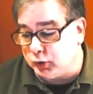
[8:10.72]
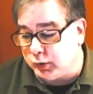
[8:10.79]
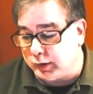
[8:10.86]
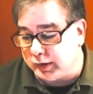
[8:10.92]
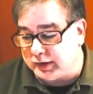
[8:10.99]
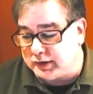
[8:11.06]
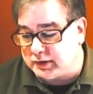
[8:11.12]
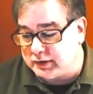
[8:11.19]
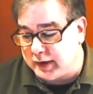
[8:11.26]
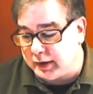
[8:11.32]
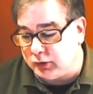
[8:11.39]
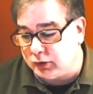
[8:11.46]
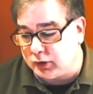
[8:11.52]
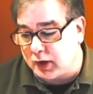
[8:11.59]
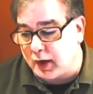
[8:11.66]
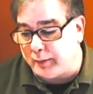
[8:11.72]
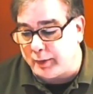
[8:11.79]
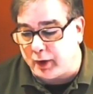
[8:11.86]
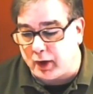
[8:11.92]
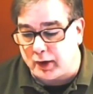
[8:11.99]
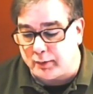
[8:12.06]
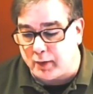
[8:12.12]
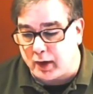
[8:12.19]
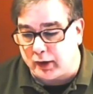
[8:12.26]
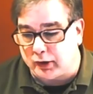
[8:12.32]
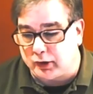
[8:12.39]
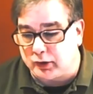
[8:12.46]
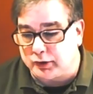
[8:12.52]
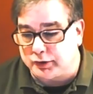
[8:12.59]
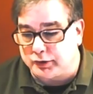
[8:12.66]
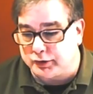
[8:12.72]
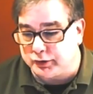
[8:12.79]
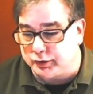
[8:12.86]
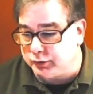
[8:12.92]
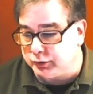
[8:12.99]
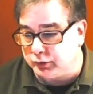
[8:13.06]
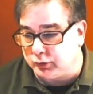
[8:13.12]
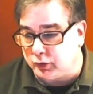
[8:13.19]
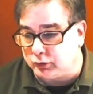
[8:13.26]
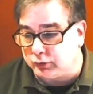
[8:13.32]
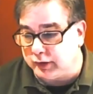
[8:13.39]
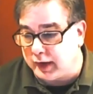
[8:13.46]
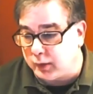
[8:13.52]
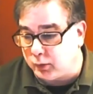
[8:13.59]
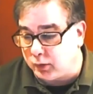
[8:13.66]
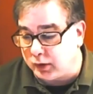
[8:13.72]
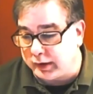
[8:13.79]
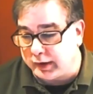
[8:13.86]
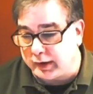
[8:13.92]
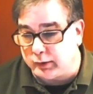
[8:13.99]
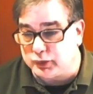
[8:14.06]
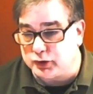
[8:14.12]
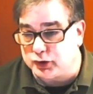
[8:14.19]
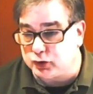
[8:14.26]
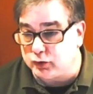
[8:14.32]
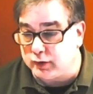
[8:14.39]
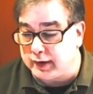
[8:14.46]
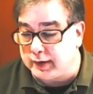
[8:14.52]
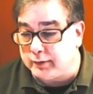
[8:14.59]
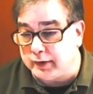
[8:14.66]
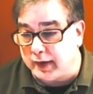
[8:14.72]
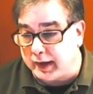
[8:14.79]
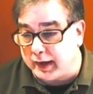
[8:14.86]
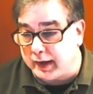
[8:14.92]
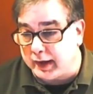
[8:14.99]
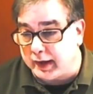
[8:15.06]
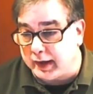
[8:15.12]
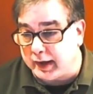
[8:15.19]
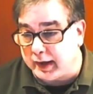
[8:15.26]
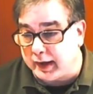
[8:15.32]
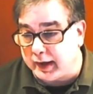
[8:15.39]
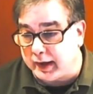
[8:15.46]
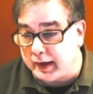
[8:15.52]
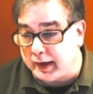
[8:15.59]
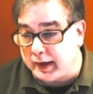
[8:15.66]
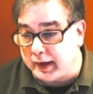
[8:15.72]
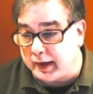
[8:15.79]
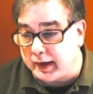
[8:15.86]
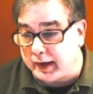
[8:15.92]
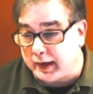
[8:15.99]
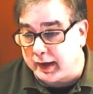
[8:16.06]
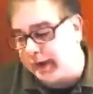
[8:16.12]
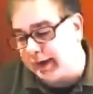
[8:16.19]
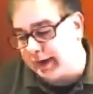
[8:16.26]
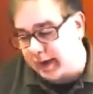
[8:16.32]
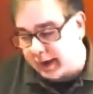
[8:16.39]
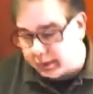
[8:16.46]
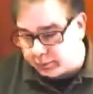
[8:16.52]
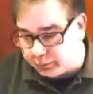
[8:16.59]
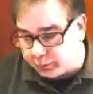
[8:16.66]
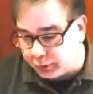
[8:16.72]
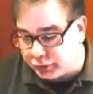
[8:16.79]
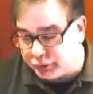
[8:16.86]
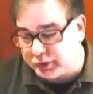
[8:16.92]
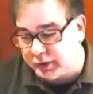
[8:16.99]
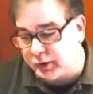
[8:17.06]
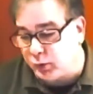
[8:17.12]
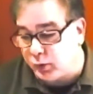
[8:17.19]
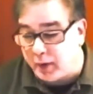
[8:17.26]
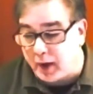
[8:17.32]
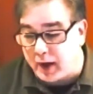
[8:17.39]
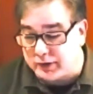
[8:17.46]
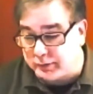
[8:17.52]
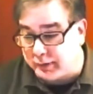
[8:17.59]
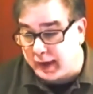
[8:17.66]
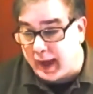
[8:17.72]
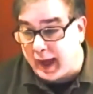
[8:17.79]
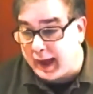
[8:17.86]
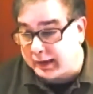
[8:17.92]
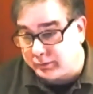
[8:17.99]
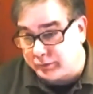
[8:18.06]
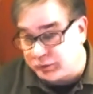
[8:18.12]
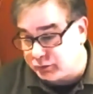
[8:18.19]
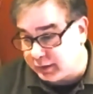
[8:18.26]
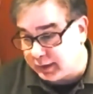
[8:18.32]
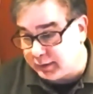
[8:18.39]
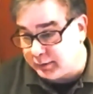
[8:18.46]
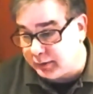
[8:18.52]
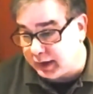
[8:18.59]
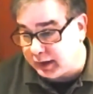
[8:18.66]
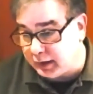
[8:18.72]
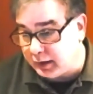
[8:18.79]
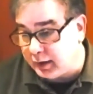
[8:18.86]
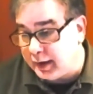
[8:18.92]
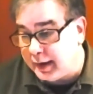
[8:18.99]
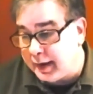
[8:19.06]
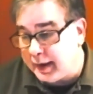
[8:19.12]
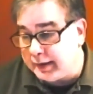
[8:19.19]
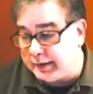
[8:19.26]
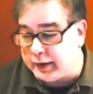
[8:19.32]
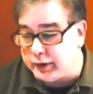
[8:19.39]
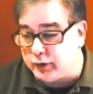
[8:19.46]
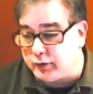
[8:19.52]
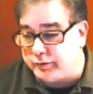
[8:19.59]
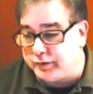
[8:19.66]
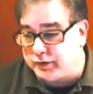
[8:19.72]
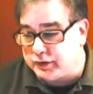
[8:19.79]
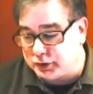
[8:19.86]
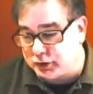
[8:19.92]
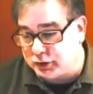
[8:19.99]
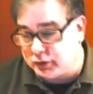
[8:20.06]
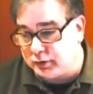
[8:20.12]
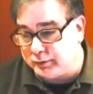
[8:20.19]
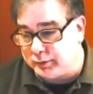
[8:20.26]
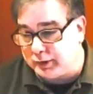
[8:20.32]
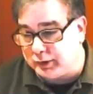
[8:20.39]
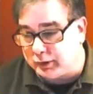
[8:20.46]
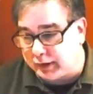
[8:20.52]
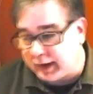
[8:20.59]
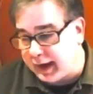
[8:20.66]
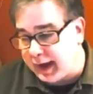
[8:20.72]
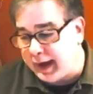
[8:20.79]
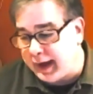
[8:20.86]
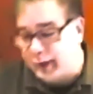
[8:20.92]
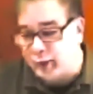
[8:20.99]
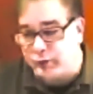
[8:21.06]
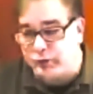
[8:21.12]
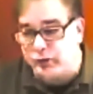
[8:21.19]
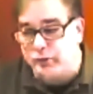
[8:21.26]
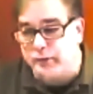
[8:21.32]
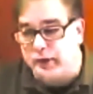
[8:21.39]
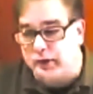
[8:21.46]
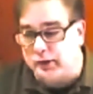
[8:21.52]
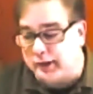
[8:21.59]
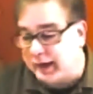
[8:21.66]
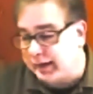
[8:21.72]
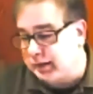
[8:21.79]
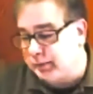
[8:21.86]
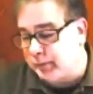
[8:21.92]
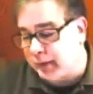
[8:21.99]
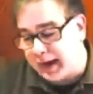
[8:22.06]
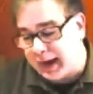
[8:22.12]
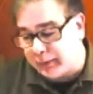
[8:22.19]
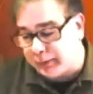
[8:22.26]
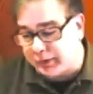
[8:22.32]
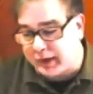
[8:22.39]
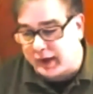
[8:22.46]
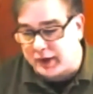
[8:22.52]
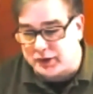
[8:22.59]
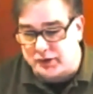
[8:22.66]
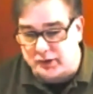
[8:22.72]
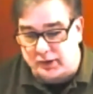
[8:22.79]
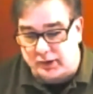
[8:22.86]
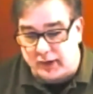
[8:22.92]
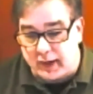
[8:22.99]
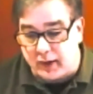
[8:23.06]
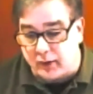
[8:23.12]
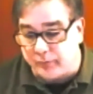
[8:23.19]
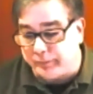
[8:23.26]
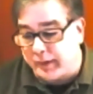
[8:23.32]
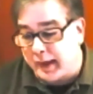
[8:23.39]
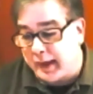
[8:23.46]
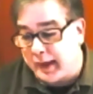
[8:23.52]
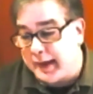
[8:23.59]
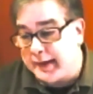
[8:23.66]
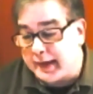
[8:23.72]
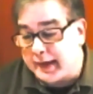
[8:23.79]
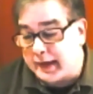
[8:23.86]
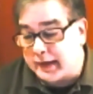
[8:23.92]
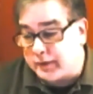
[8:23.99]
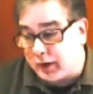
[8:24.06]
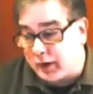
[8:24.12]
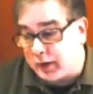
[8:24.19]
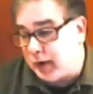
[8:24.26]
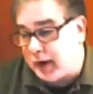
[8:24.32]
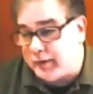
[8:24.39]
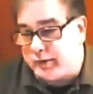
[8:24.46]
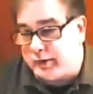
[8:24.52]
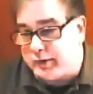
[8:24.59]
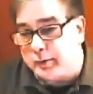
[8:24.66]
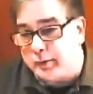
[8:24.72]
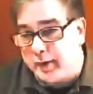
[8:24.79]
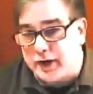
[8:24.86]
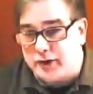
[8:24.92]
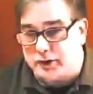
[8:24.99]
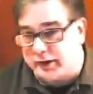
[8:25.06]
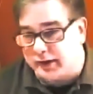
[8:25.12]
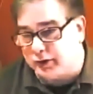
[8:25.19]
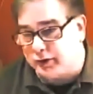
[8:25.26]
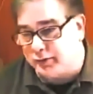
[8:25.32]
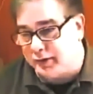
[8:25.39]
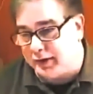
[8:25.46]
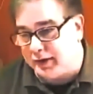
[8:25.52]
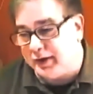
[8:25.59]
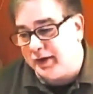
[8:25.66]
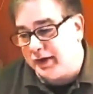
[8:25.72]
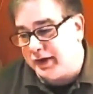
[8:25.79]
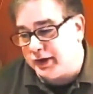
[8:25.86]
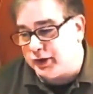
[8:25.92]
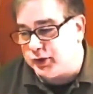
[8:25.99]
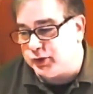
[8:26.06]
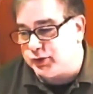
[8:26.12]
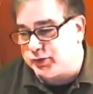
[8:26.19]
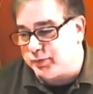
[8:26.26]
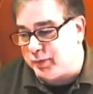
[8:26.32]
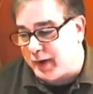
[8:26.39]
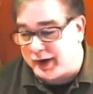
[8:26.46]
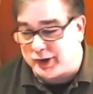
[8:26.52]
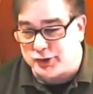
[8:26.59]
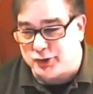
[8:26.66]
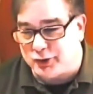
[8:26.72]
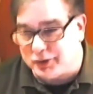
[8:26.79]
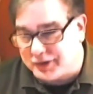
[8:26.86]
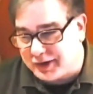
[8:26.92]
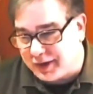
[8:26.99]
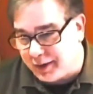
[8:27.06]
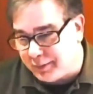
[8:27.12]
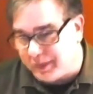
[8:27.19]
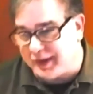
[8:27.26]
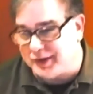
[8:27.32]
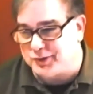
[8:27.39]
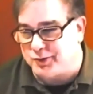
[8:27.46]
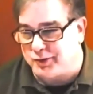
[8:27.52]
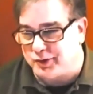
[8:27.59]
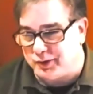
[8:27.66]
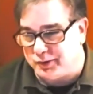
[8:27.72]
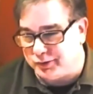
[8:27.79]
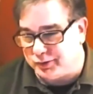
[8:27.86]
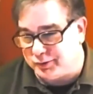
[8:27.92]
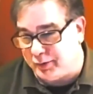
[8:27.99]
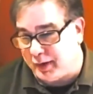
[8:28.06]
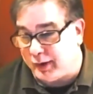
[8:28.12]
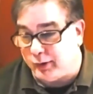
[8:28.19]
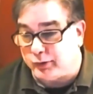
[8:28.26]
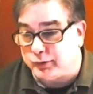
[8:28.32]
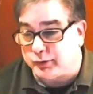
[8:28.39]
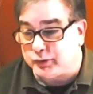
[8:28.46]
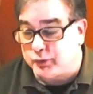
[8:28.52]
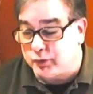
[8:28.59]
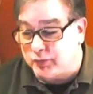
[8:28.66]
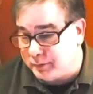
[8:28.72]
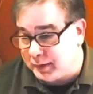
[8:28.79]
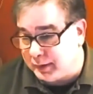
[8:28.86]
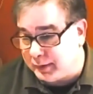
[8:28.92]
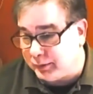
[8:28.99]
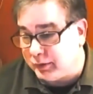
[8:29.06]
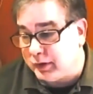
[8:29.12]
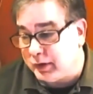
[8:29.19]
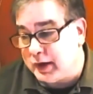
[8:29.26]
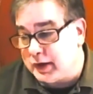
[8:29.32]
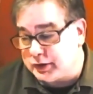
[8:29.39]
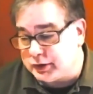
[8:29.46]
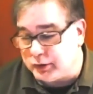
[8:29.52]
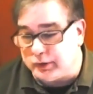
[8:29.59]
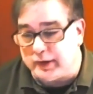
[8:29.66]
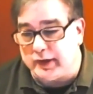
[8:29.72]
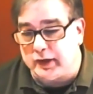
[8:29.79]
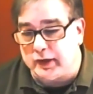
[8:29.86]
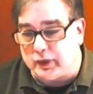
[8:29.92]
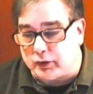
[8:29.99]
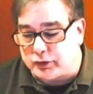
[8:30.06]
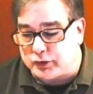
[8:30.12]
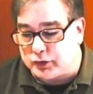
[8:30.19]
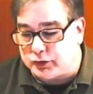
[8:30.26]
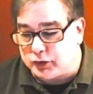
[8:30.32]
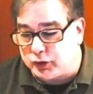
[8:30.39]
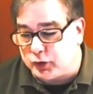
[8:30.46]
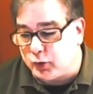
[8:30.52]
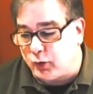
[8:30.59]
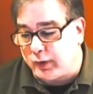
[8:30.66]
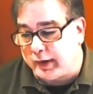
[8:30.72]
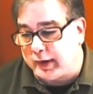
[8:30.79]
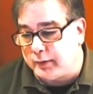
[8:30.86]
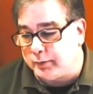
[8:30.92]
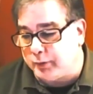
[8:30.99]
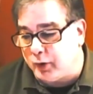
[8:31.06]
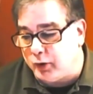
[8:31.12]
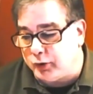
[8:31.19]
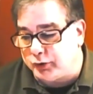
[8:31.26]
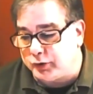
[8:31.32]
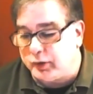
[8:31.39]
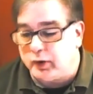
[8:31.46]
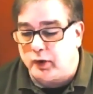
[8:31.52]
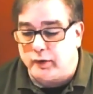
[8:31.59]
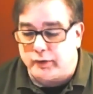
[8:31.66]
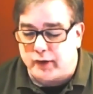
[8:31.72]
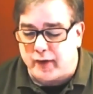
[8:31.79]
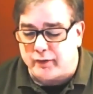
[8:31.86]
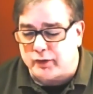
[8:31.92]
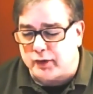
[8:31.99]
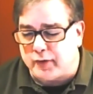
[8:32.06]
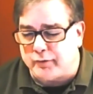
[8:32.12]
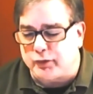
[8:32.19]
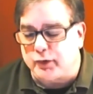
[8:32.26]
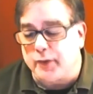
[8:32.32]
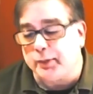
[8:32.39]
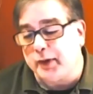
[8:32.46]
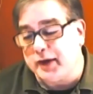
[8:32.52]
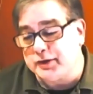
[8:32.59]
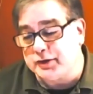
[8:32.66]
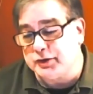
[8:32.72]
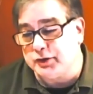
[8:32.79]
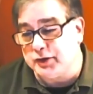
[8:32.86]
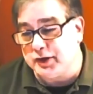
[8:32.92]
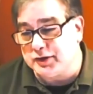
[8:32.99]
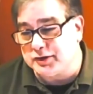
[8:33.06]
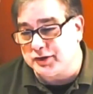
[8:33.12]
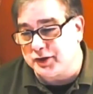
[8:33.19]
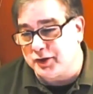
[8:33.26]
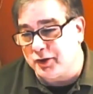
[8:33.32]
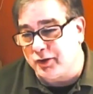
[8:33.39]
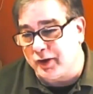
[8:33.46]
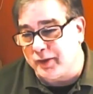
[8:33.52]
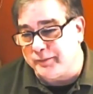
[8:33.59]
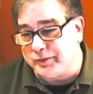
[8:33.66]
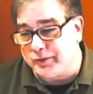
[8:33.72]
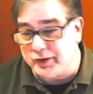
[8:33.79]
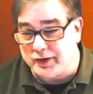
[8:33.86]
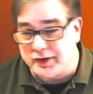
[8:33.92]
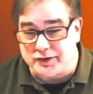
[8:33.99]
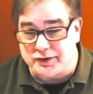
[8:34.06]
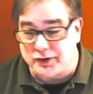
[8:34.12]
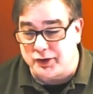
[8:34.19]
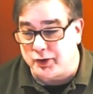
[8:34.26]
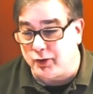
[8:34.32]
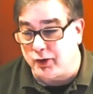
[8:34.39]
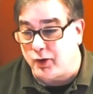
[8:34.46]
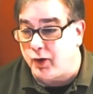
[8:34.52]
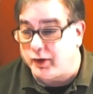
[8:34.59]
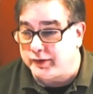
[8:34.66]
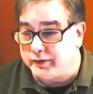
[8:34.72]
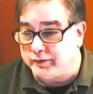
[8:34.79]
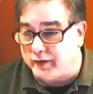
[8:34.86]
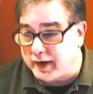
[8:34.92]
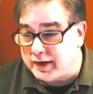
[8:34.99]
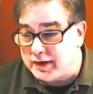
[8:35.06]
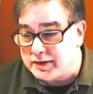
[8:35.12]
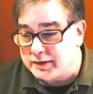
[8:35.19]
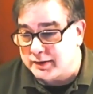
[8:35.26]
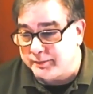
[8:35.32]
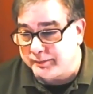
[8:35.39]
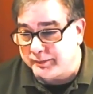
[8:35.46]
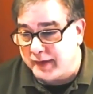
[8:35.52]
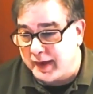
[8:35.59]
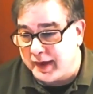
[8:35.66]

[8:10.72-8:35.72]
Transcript: you would instead hook up a heart monitor to your local network, and it would stream data. You either collect data and burst it, or possibly actively stream data that your physician could be looking at, or could be collected by an application in the cloud. That's very private information that could be used by insurance companies or used by all sorts of people. So securing it both, you have three places you need to secure it. You need to secure it on the device,